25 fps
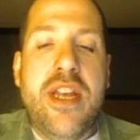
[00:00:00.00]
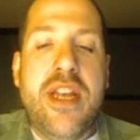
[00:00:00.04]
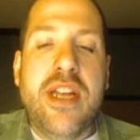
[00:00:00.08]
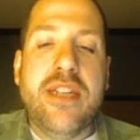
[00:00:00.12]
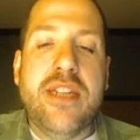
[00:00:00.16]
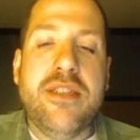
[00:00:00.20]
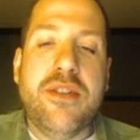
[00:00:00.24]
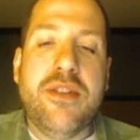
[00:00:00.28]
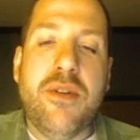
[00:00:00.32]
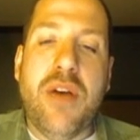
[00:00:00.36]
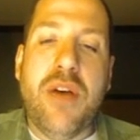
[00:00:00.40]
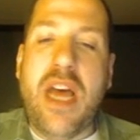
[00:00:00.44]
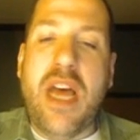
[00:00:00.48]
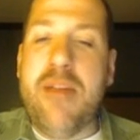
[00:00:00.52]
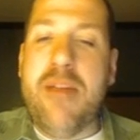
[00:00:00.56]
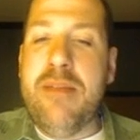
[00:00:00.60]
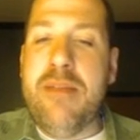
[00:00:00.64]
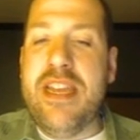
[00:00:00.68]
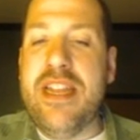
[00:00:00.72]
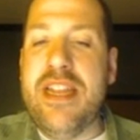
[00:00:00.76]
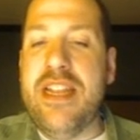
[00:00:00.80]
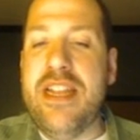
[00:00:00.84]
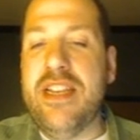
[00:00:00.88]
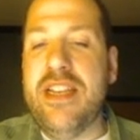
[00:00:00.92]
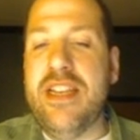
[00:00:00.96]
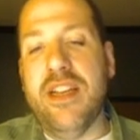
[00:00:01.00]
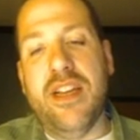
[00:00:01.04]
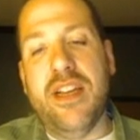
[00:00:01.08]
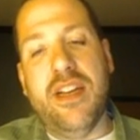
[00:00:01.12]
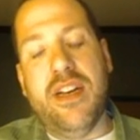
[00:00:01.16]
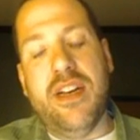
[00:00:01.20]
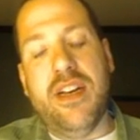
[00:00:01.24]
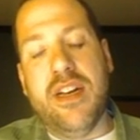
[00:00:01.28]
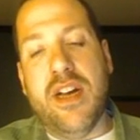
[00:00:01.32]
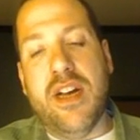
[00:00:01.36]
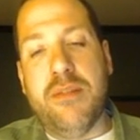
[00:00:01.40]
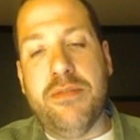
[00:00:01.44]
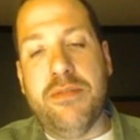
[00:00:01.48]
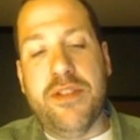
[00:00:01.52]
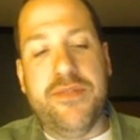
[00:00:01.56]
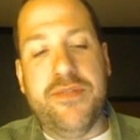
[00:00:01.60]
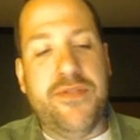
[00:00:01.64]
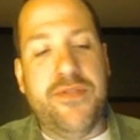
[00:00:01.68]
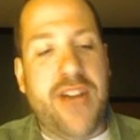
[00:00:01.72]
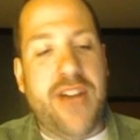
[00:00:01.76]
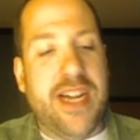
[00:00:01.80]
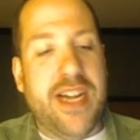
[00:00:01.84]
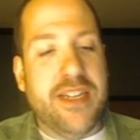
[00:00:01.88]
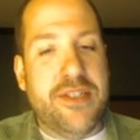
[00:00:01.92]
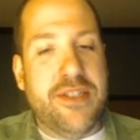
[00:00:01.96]
And so I'm in a couple of
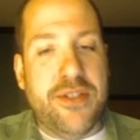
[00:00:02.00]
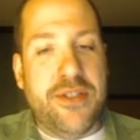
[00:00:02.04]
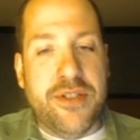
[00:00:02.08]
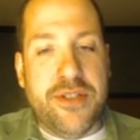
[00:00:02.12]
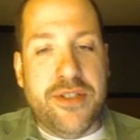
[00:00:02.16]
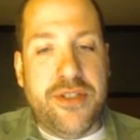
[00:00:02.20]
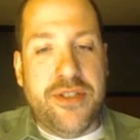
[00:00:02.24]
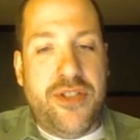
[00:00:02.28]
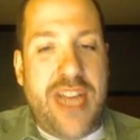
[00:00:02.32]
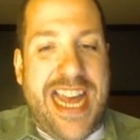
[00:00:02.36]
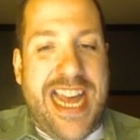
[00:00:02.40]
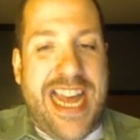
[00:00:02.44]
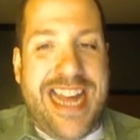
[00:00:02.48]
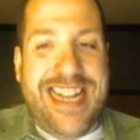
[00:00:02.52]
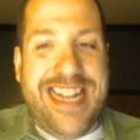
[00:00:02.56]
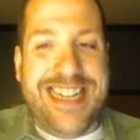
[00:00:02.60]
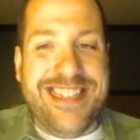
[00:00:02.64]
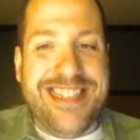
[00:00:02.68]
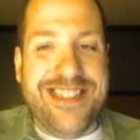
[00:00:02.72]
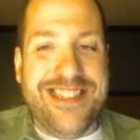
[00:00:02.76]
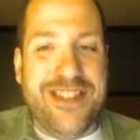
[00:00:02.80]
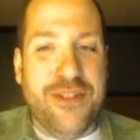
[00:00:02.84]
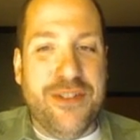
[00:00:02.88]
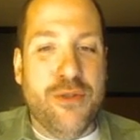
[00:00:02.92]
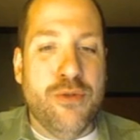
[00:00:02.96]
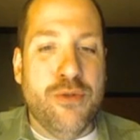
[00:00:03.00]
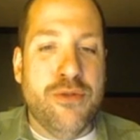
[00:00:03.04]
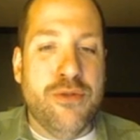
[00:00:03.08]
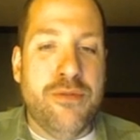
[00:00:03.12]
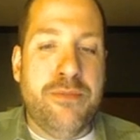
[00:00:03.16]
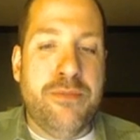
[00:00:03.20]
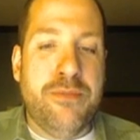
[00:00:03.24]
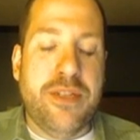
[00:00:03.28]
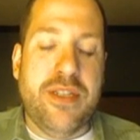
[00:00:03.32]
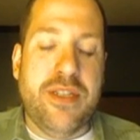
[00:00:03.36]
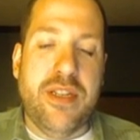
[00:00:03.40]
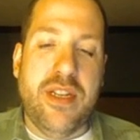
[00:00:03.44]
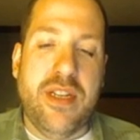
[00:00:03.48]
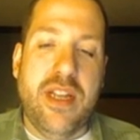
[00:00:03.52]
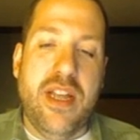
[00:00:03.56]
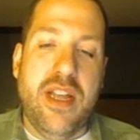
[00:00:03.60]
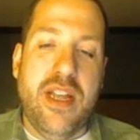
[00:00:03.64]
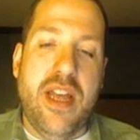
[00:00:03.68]
Voxer chat groups